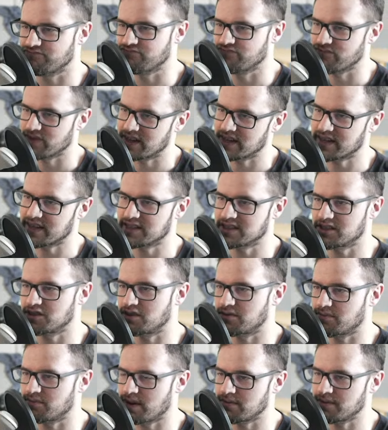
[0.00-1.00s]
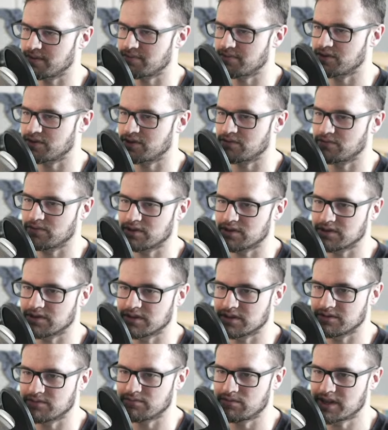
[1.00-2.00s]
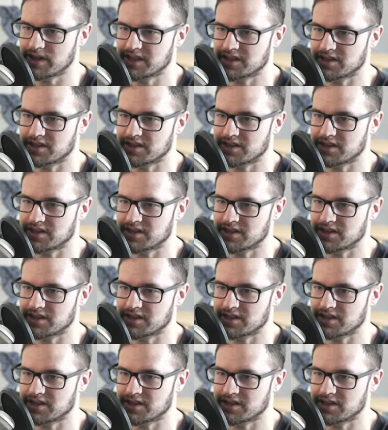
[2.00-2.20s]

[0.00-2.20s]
guess I should probably put the world in winter